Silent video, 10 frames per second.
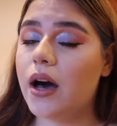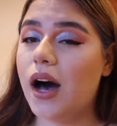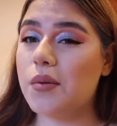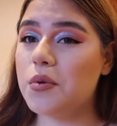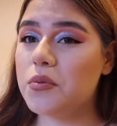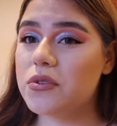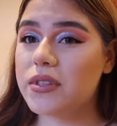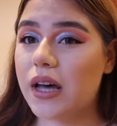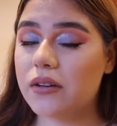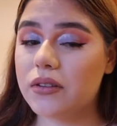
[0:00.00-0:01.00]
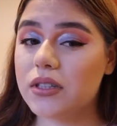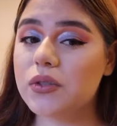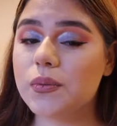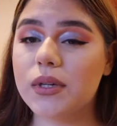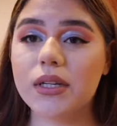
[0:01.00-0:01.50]
I'm almost out of
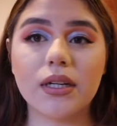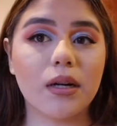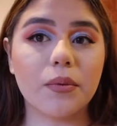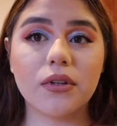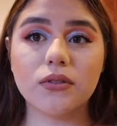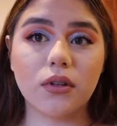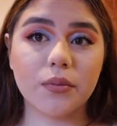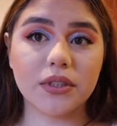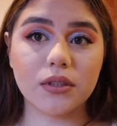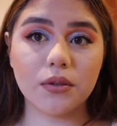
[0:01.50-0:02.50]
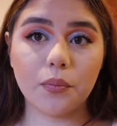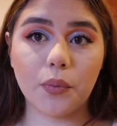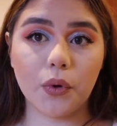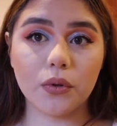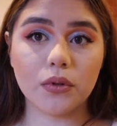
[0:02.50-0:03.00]
this one, and I'm gonna start mixing
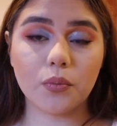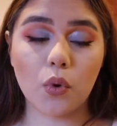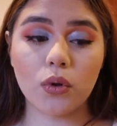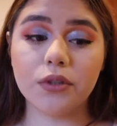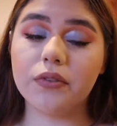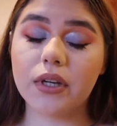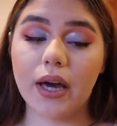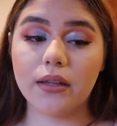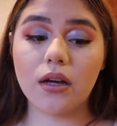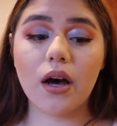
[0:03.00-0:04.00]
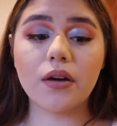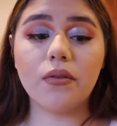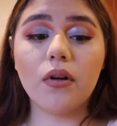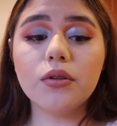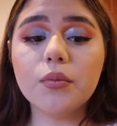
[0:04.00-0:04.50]
both the prolific and the high
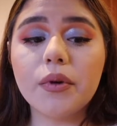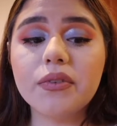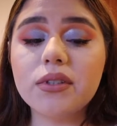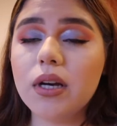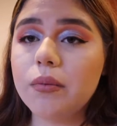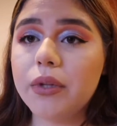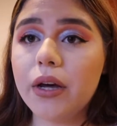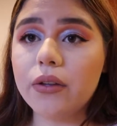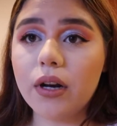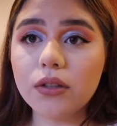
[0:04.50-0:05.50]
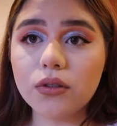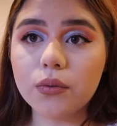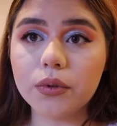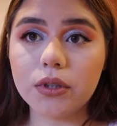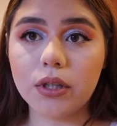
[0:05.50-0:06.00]
volume every time now that I start
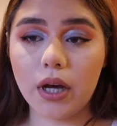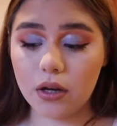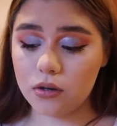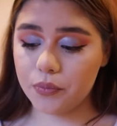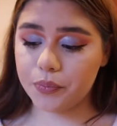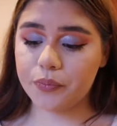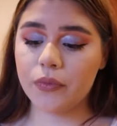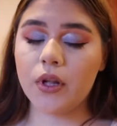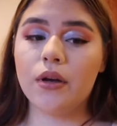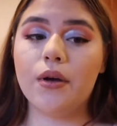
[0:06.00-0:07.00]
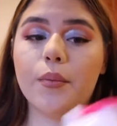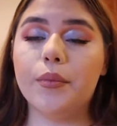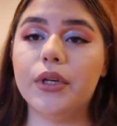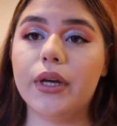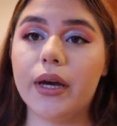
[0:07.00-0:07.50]
working out.
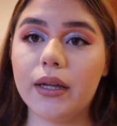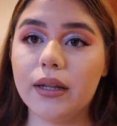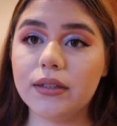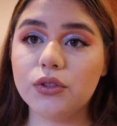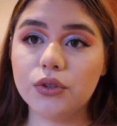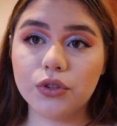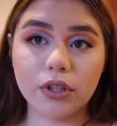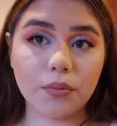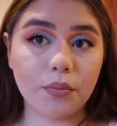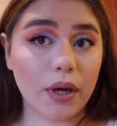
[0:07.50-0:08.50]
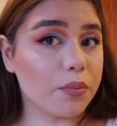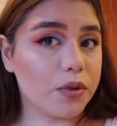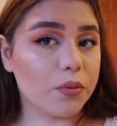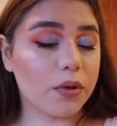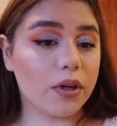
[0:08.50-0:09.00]
But yeah, I like to drink my
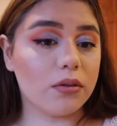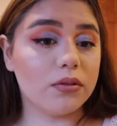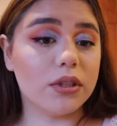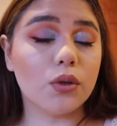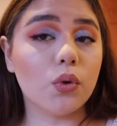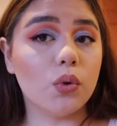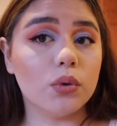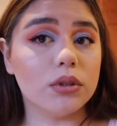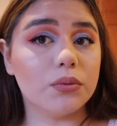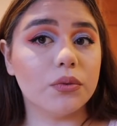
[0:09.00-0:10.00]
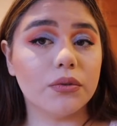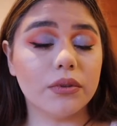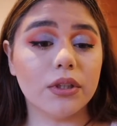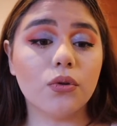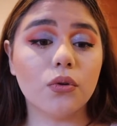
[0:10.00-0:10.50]
pre-workout really cold with
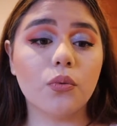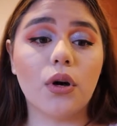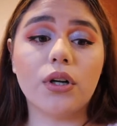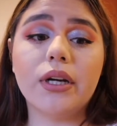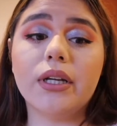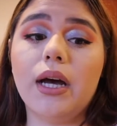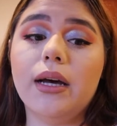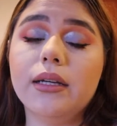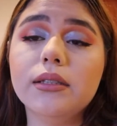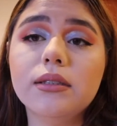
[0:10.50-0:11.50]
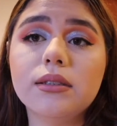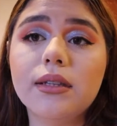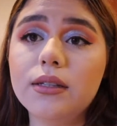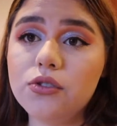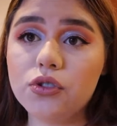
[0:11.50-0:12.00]
really cold water and ice.
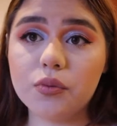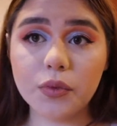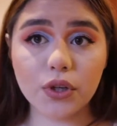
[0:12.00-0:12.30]
That's just me.